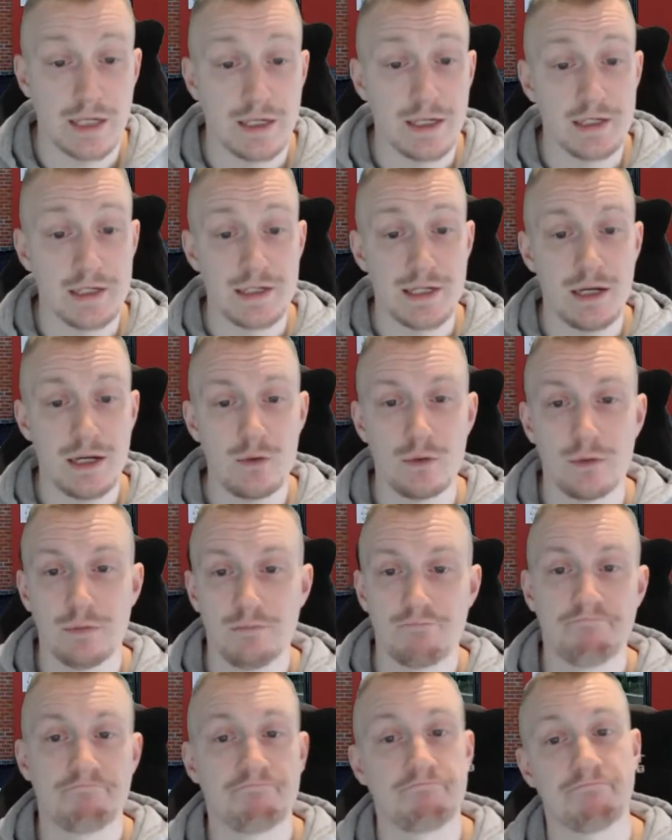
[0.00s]
Town.
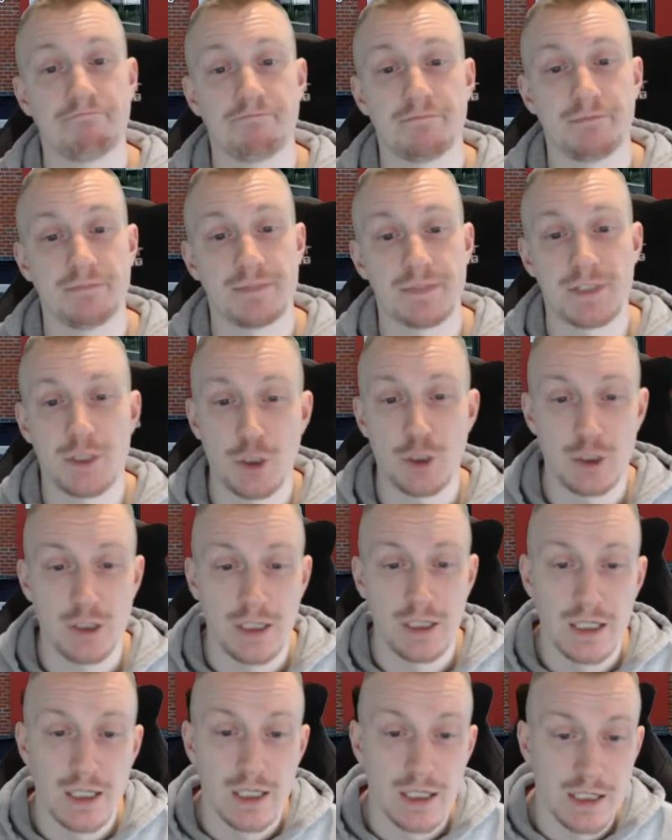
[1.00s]
So, I
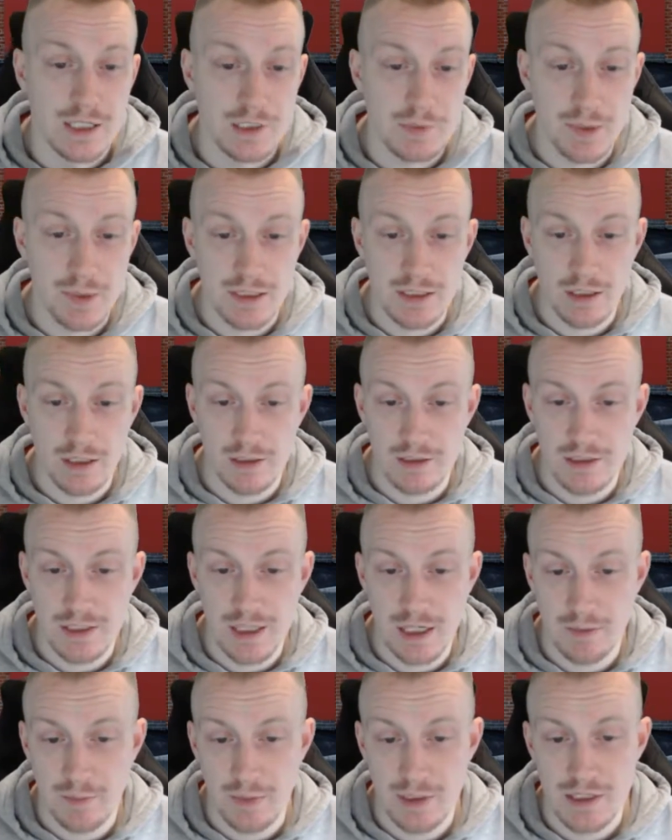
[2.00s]
spent a lot of
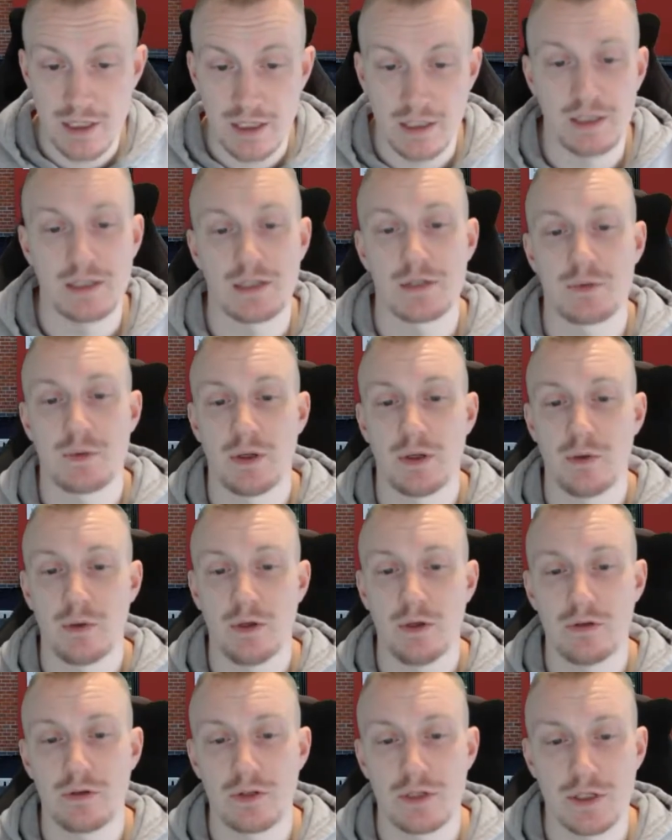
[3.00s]
time in Skegness when I was a
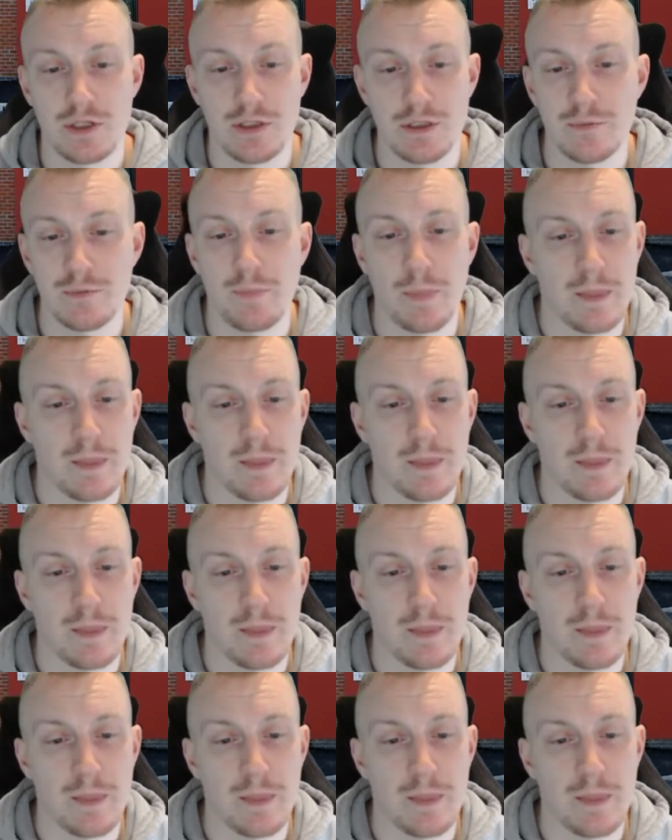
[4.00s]
youngster.